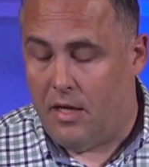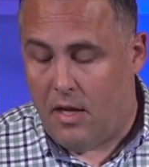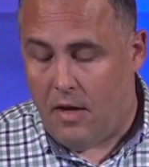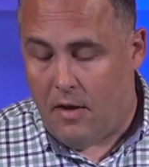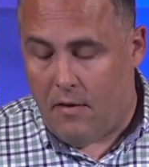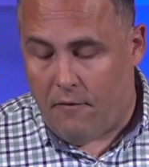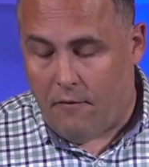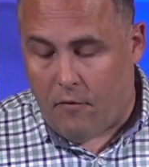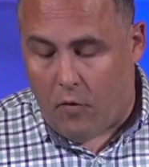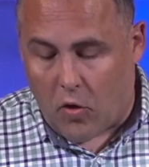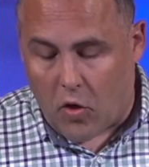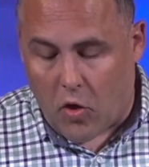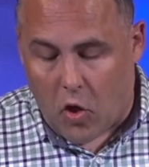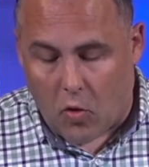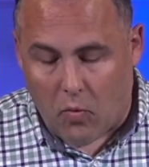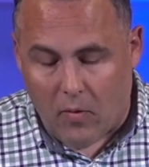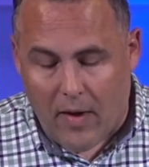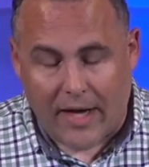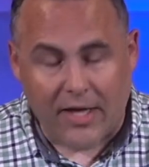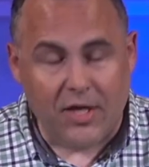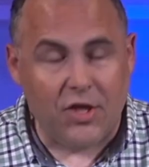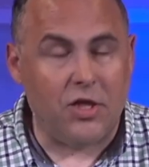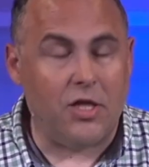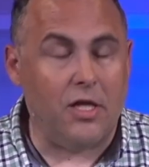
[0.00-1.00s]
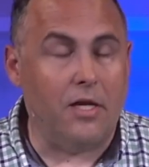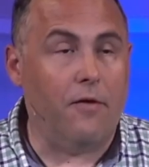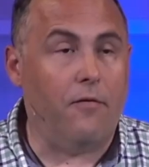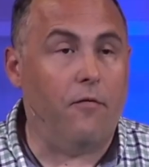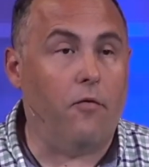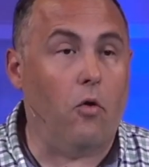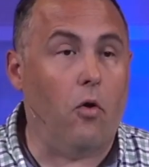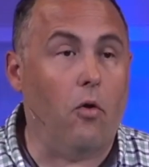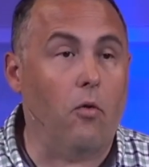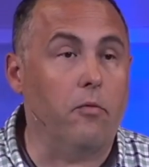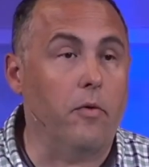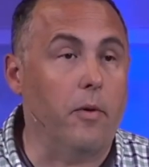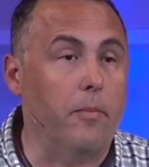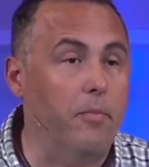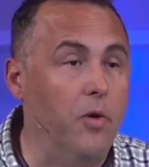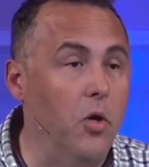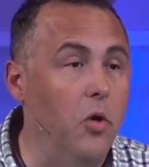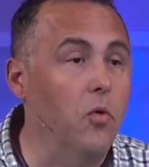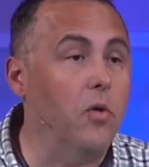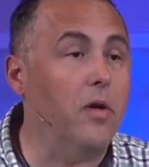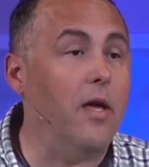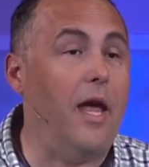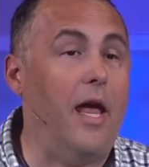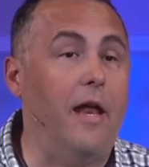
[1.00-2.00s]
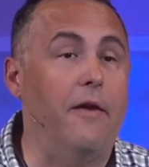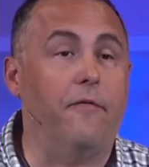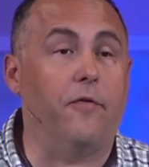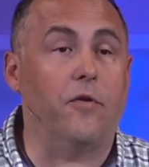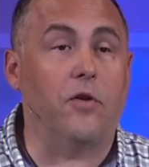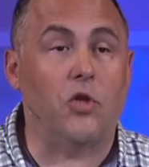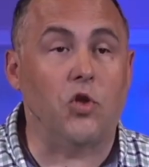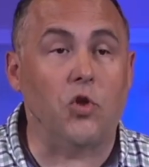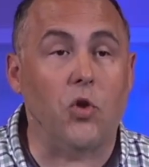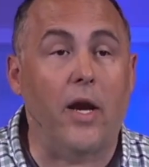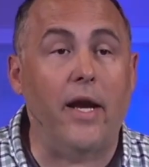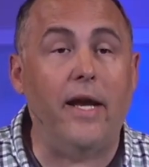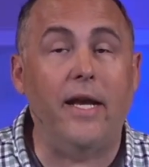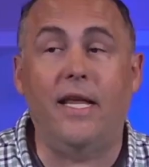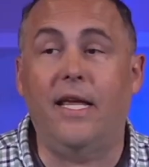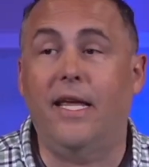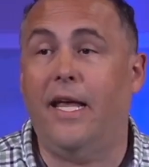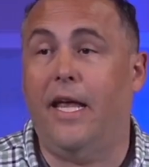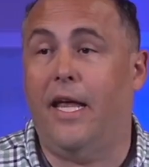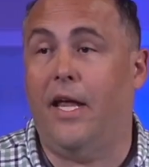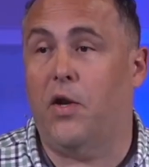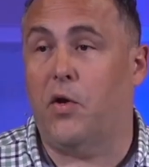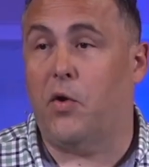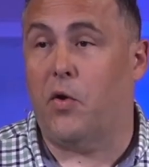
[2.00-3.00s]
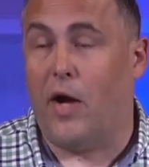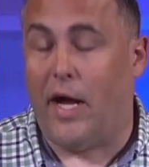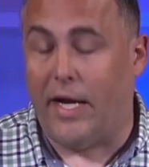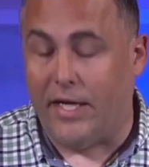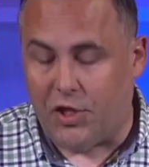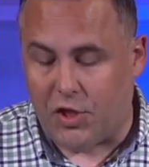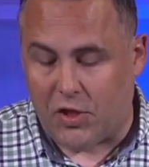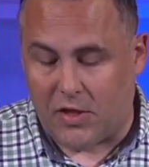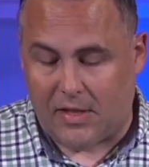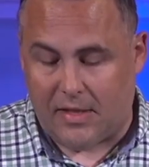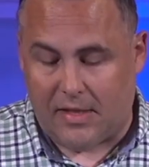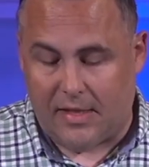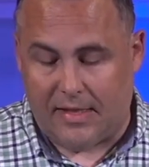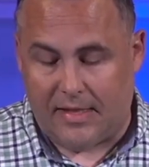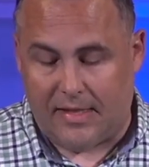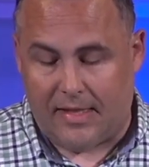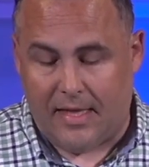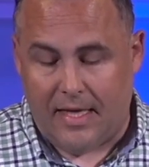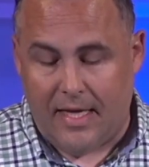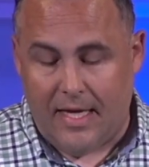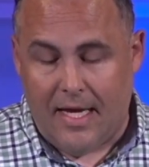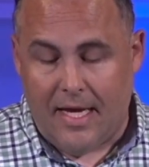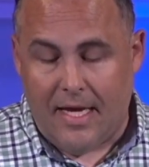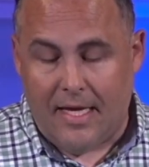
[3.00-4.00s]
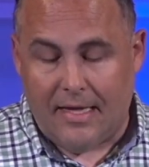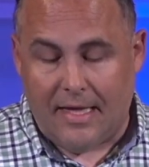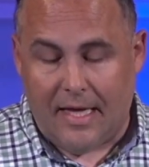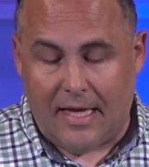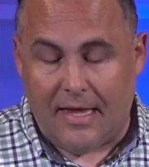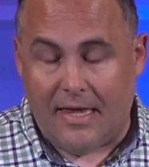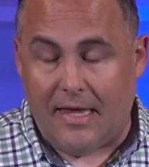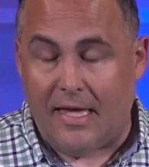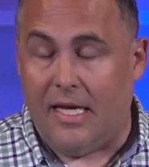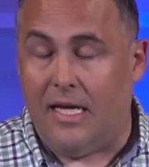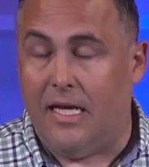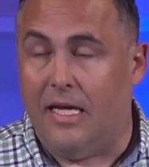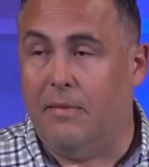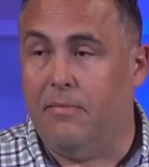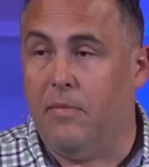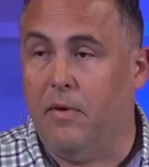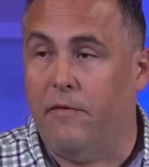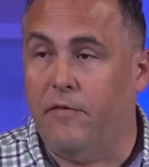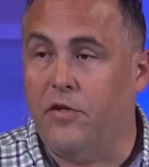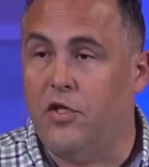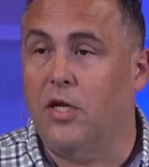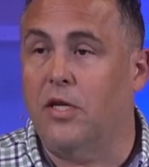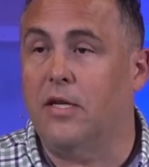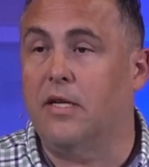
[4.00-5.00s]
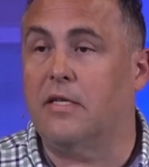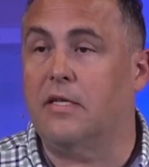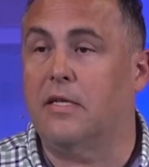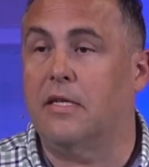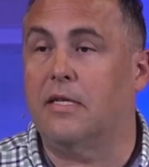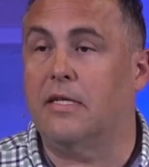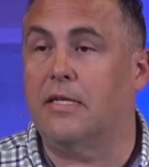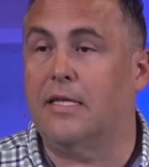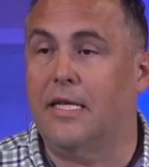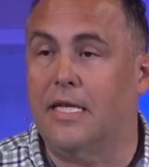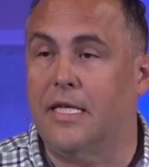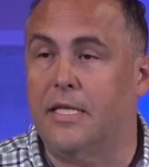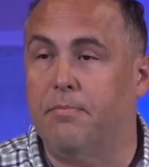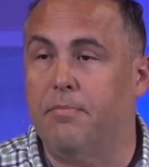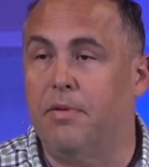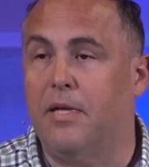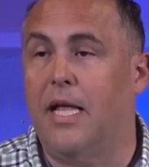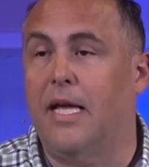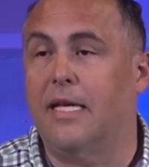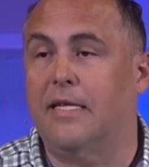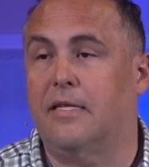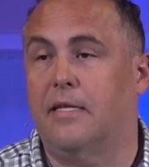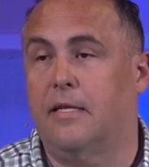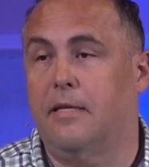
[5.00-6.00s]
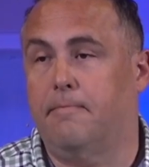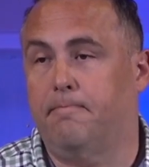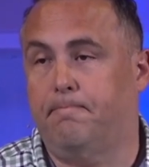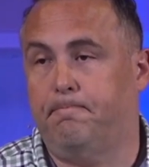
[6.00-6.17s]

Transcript: for correction, for rebuke and for training in righteousness. The theme of Genesis is blessing.